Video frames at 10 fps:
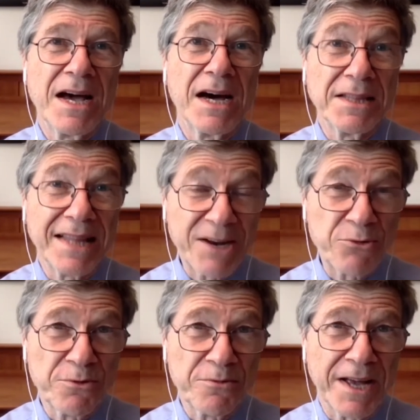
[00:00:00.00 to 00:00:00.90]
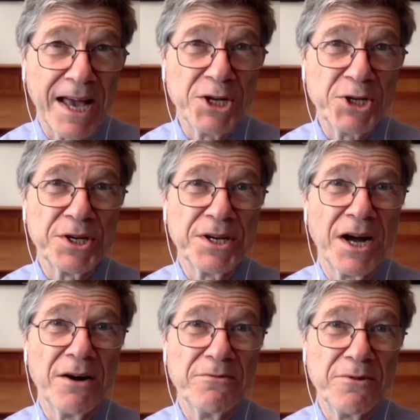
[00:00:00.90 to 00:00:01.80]
electrification
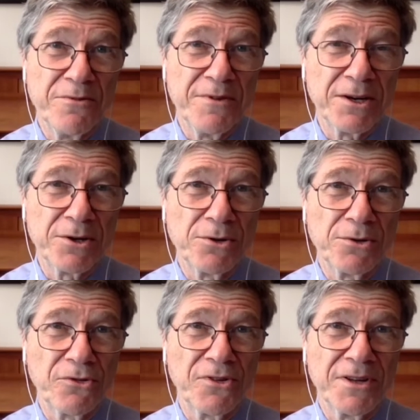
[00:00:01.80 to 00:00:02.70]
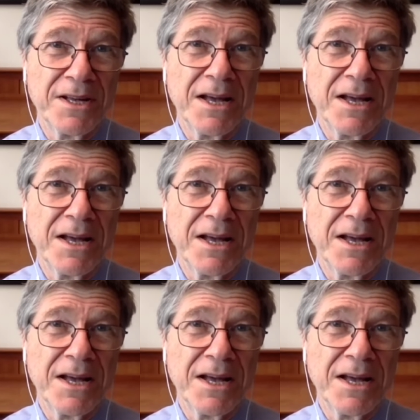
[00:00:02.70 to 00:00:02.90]
of vehicles,